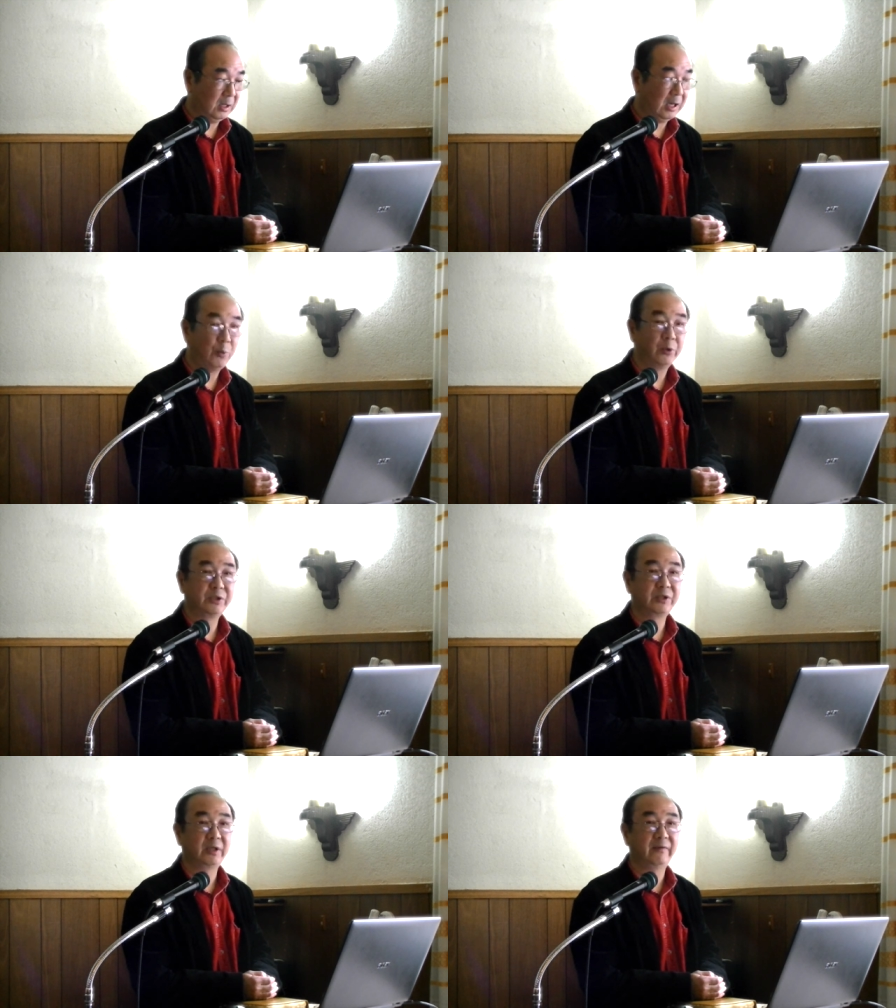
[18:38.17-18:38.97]
I was
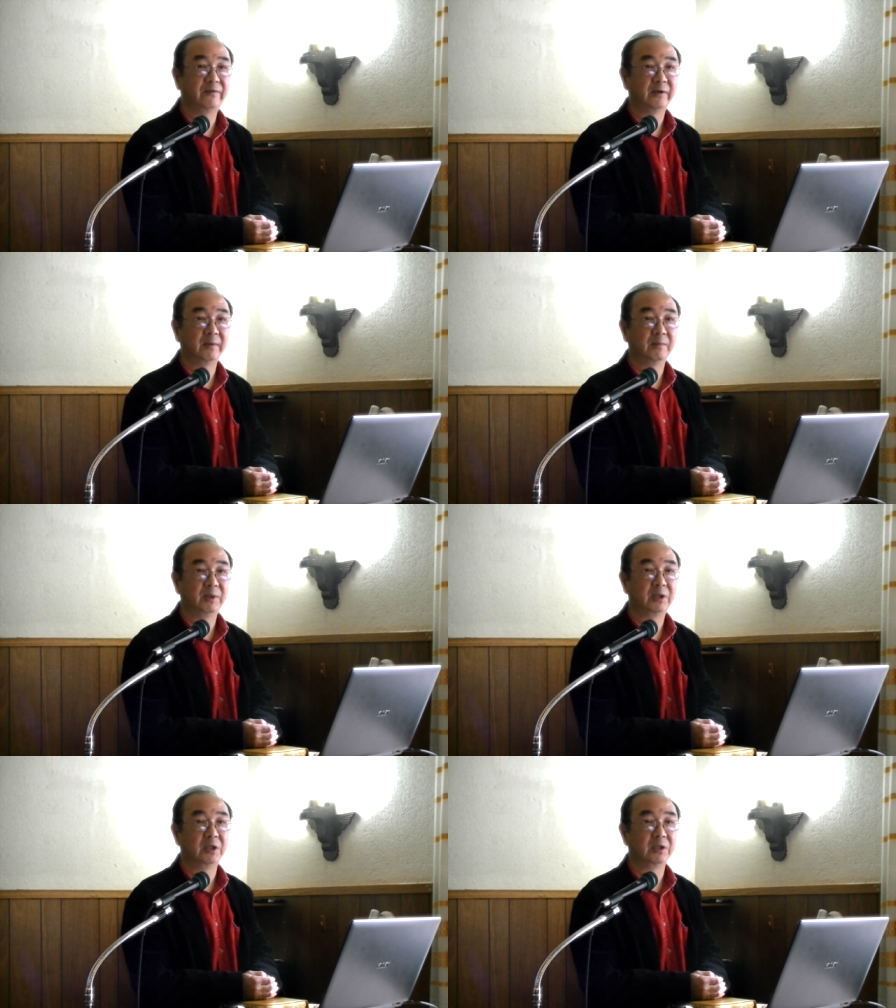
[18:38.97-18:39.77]
suffering
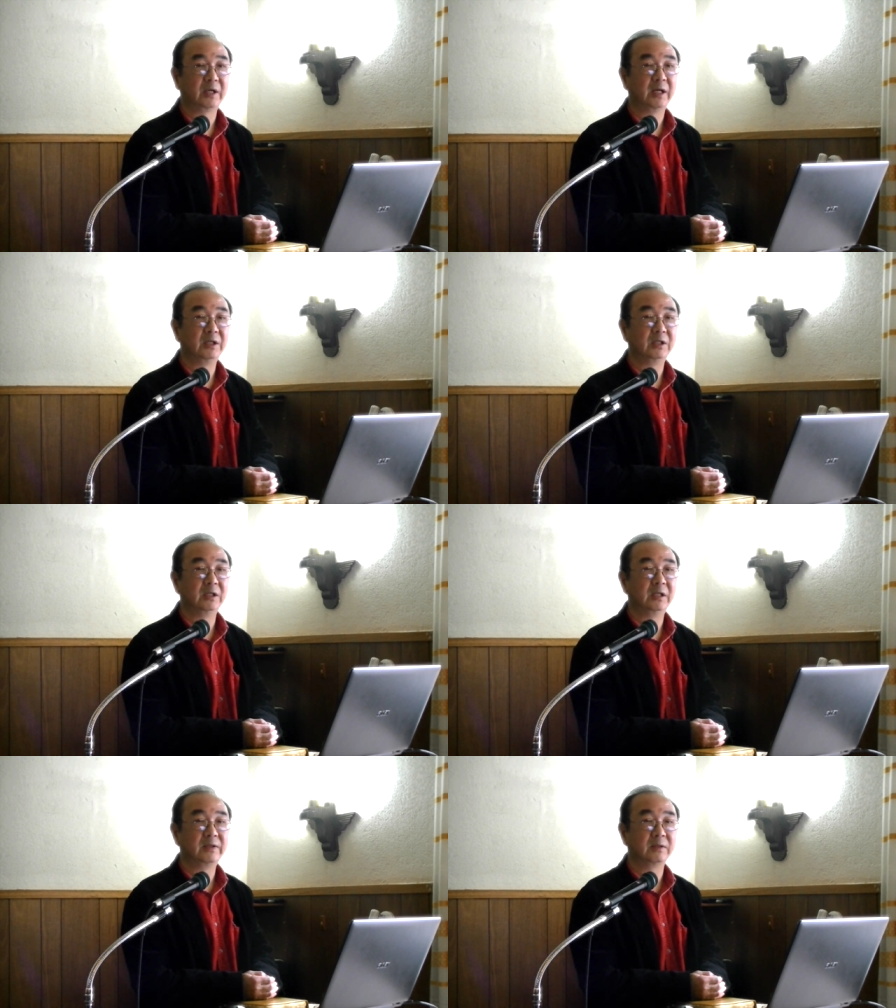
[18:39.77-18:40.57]
because I
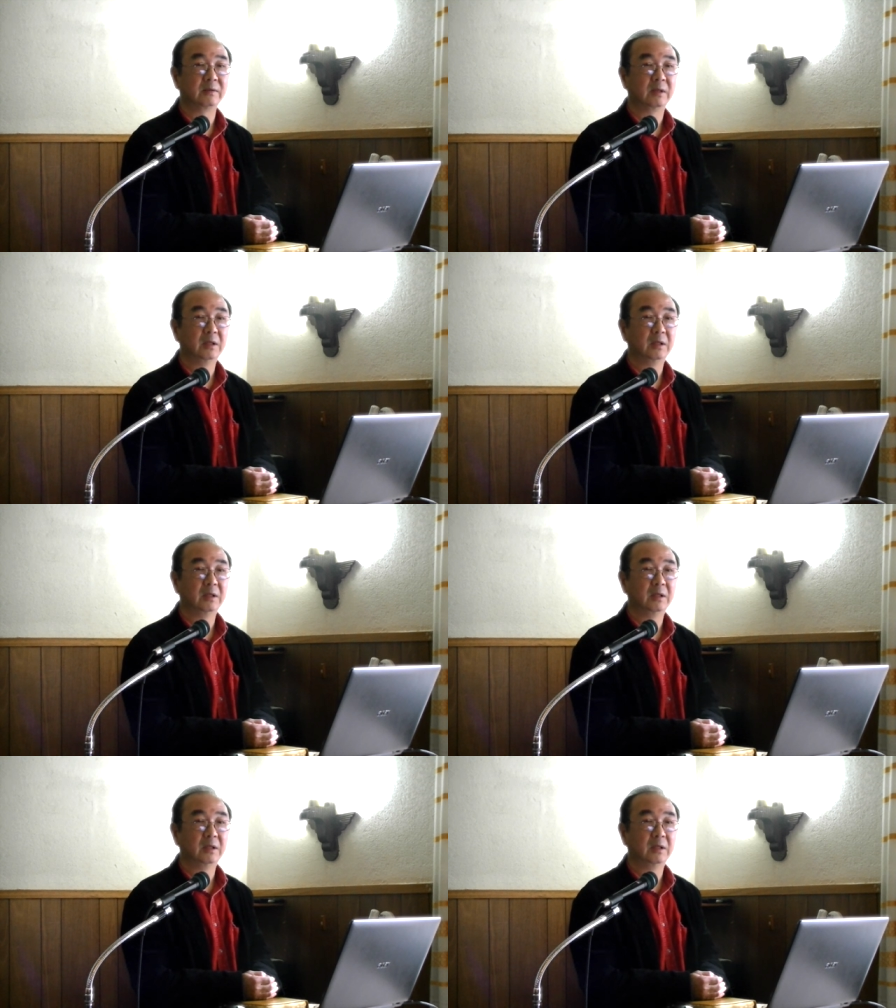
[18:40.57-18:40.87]
didn't listen